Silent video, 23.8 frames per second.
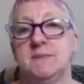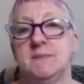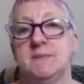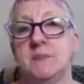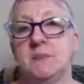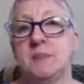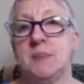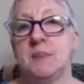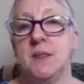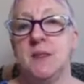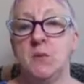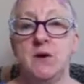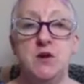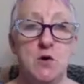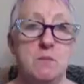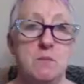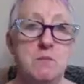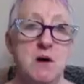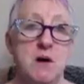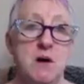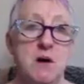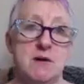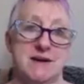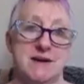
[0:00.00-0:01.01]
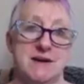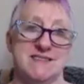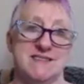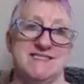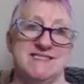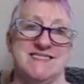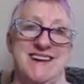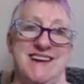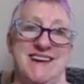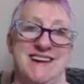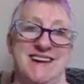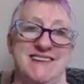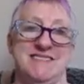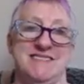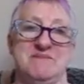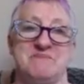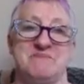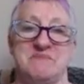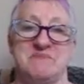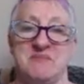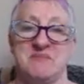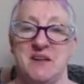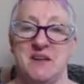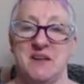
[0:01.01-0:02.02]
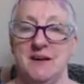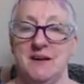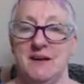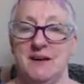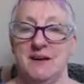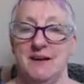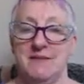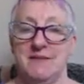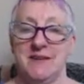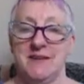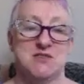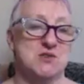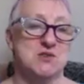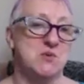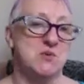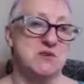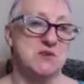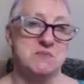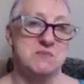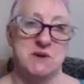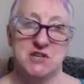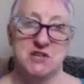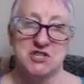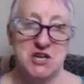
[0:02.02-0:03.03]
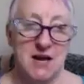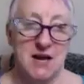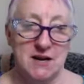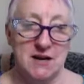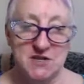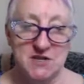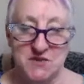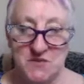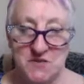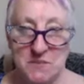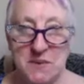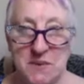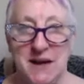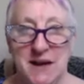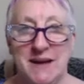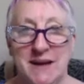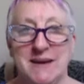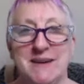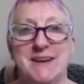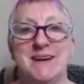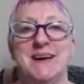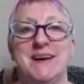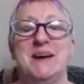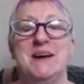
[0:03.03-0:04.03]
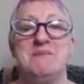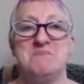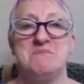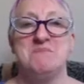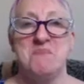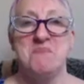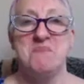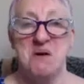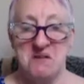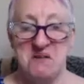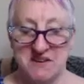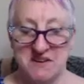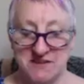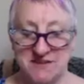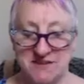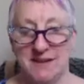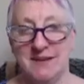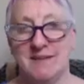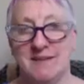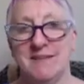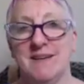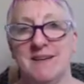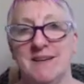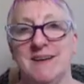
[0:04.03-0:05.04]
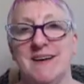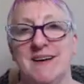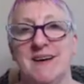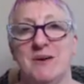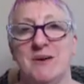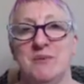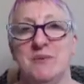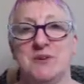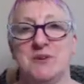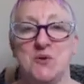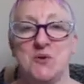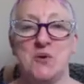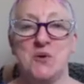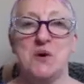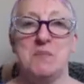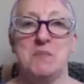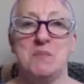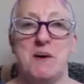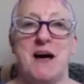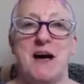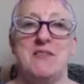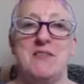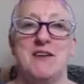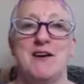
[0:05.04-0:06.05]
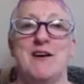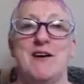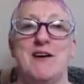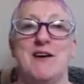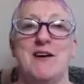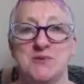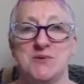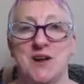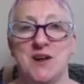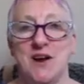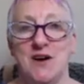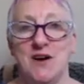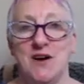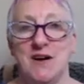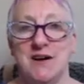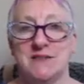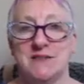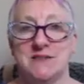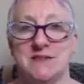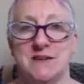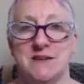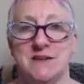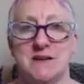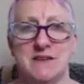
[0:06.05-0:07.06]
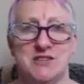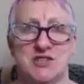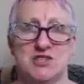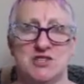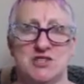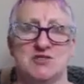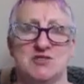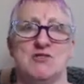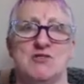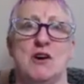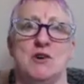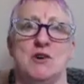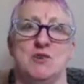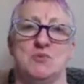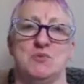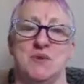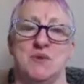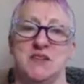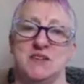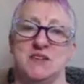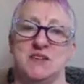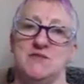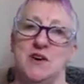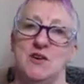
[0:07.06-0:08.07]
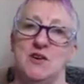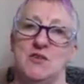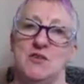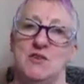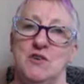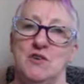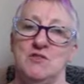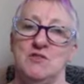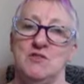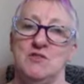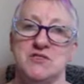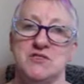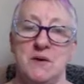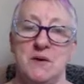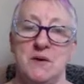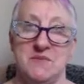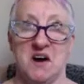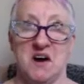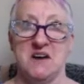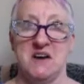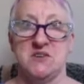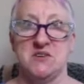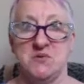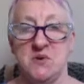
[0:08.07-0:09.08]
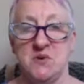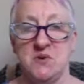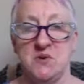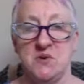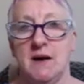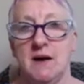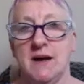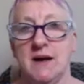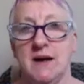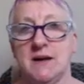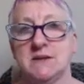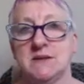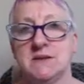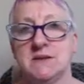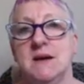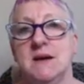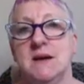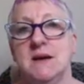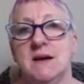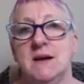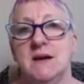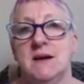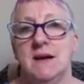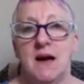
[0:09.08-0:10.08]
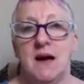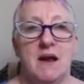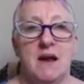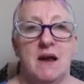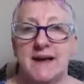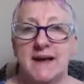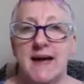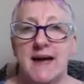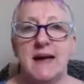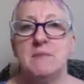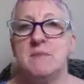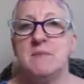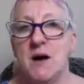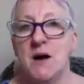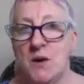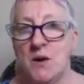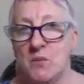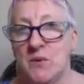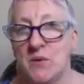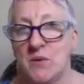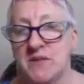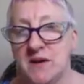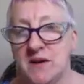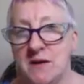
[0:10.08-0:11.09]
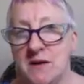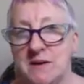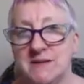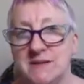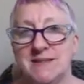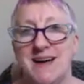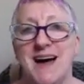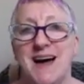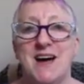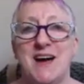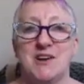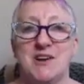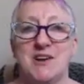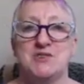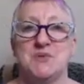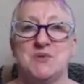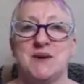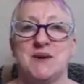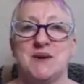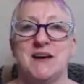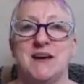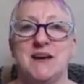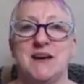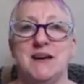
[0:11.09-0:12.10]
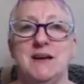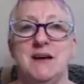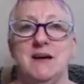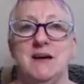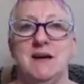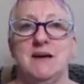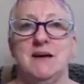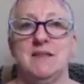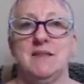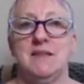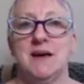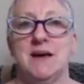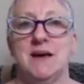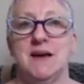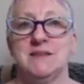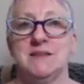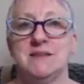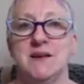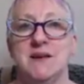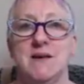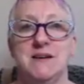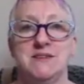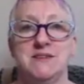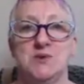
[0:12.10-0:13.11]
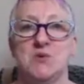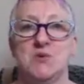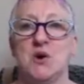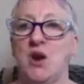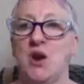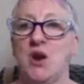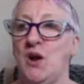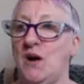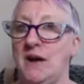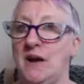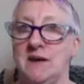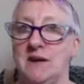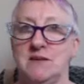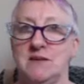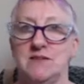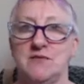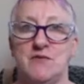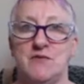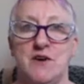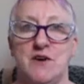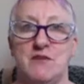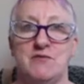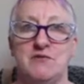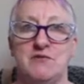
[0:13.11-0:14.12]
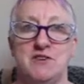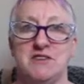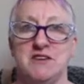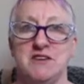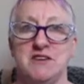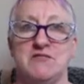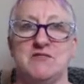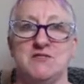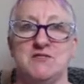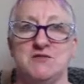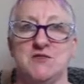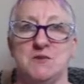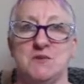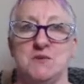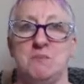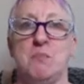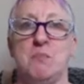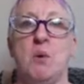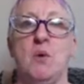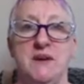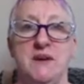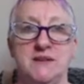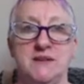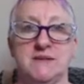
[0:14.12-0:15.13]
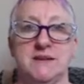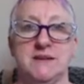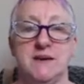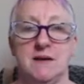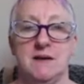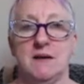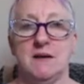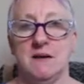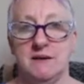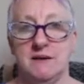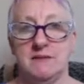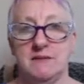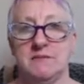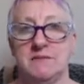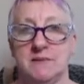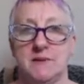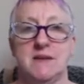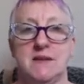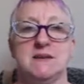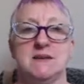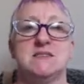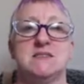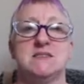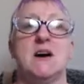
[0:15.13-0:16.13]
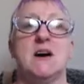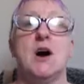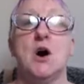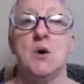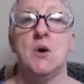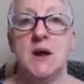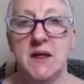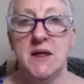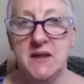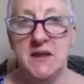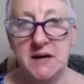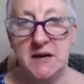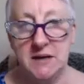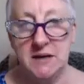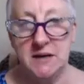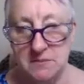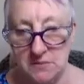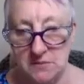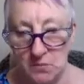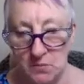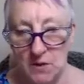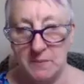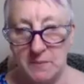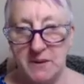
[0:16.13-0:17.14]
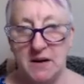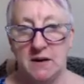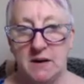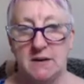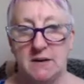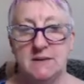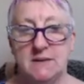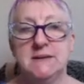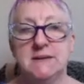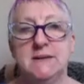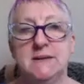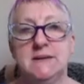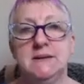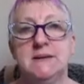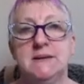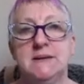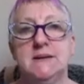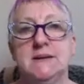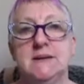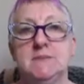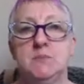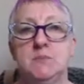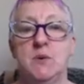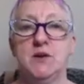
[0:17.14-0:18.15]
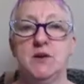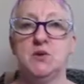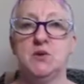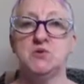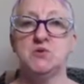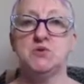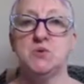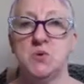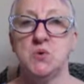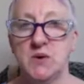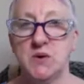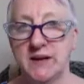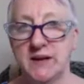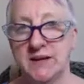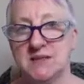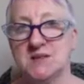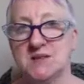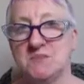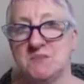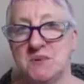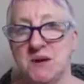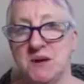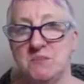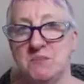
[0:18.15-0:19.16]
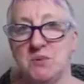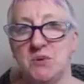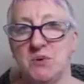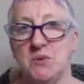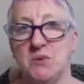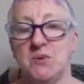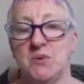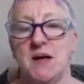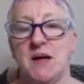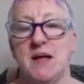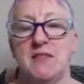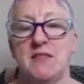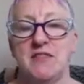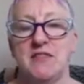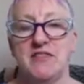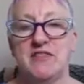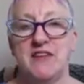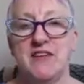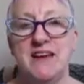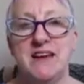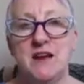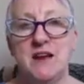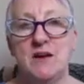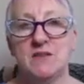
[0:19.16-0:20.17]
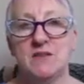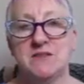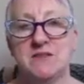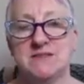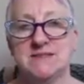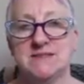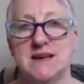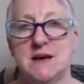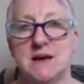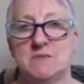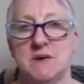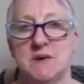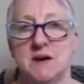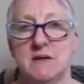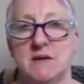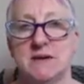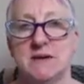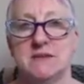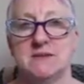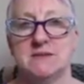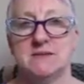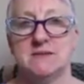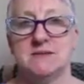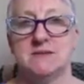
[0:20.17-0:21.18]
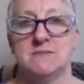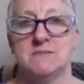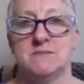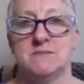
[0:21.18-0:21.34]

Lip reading: Now, when you're marketing, and this has always been a challenge for me, in marketing, we talk about the ideal client, and I struggled with this for a long, long time, the ideal client. And I came up with the idea that actually there's an ideal client for every different sort of point in life. That's a whole other webinar. But when you're talking to people, think along the same lines.